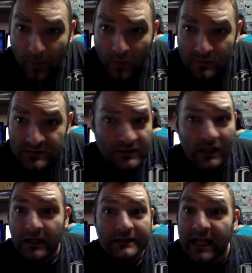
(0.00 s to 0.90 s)
balls.
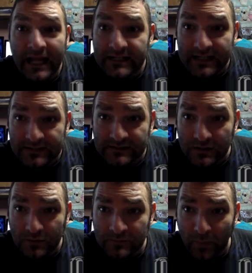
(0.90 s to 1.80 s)
they ain't
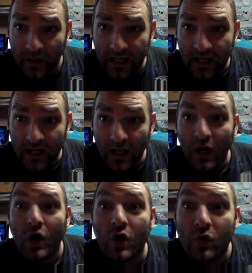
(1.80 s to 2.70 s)
testicles, boy.
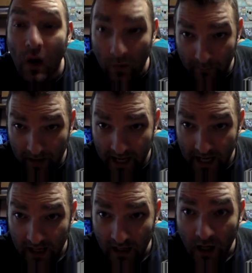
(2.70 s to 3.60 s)
Grow a
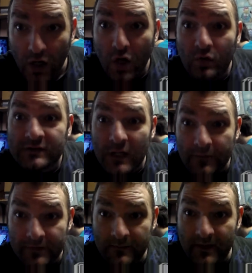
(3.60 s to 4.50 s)
pair. Go
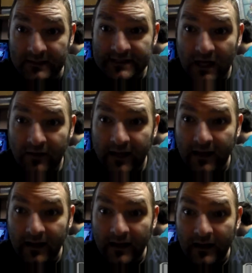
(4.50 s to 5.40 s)
serve in the military.
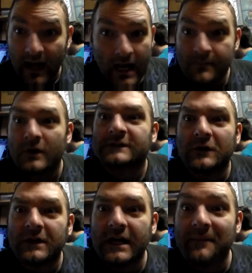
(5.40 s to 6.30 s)
And I'm not
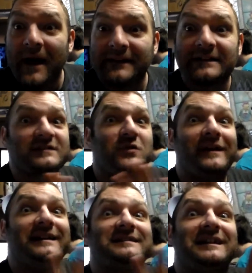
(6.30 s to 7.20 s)
talking about this
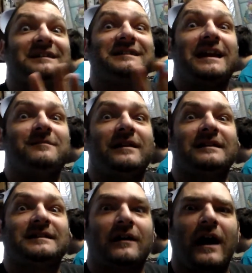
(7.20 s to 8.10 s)
2016
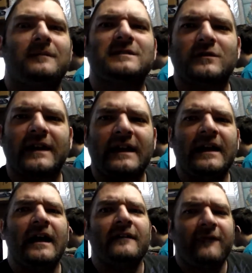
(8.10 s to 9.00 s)
military. I'm talking
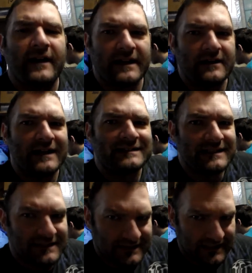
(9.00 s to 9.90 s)
fucking
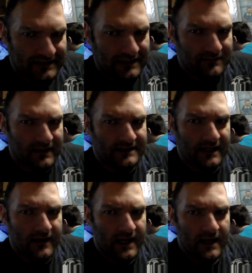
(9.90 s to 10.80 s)
1960s
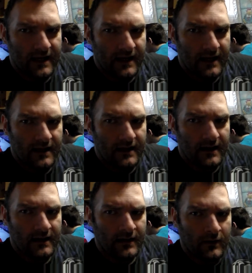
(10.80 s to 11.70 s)
military.
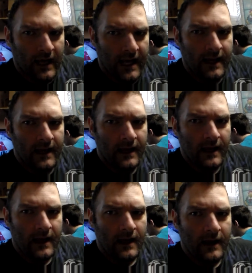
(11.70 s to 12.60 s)
Okay?
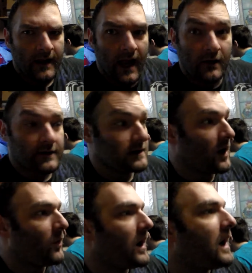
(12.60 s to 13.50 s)
Hell, you
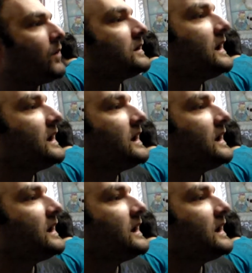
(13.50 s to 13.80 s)
know what I would